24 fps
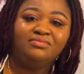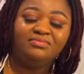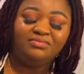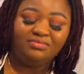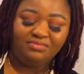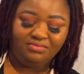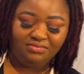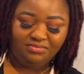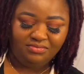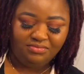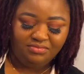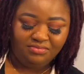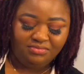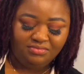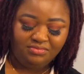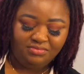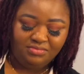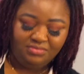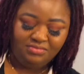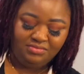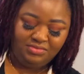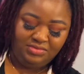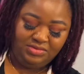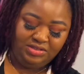
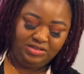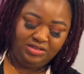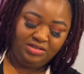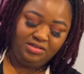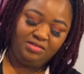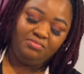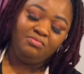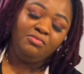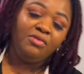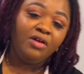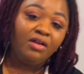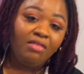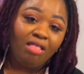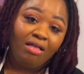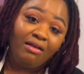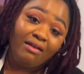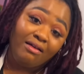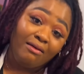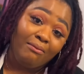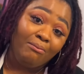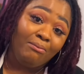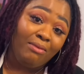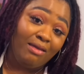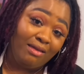hey. More like
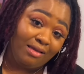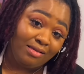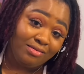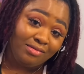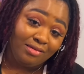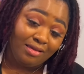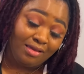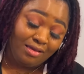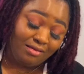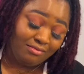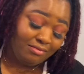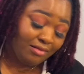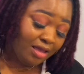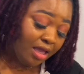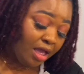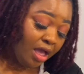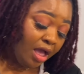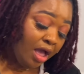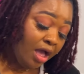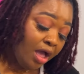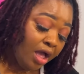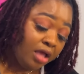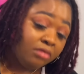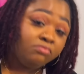a Mexican.
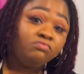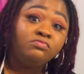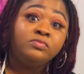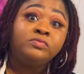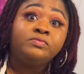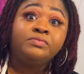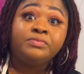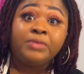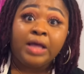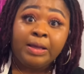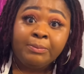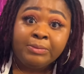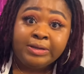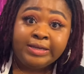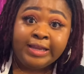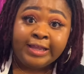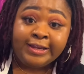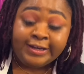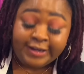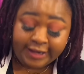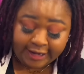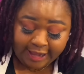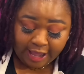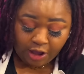I'm gonna
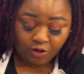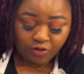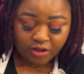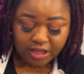take that out.